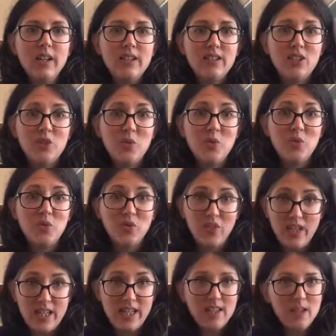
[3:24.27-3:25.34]
Did you
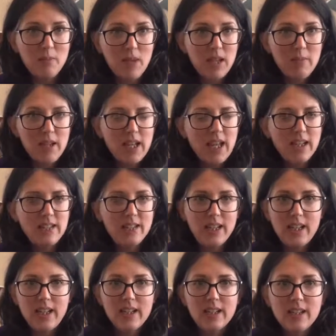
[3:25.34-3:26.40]
feed the baby? I
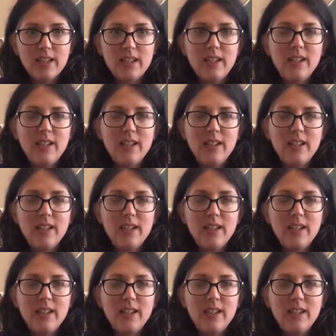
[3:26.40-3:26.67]
did.